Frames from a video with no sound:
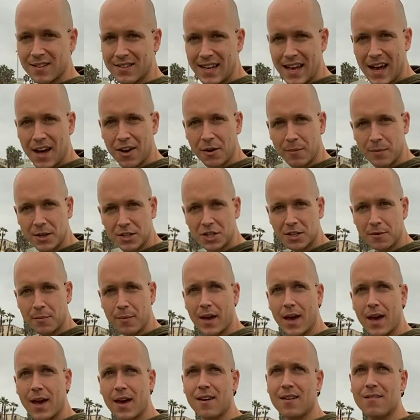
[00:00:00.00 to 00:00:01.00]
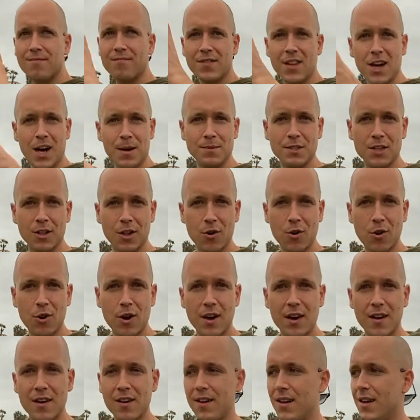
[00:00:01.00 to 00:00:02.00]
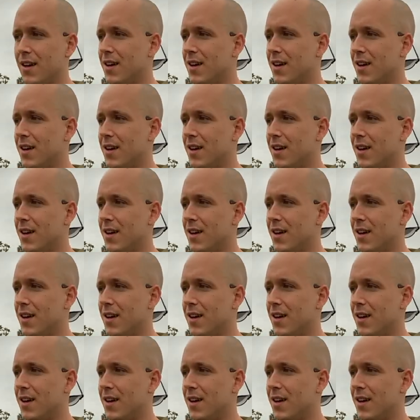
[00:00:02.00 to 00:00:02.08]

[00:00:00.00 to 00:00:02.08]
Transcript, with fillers: down to Mission Bay, up to La Jolla.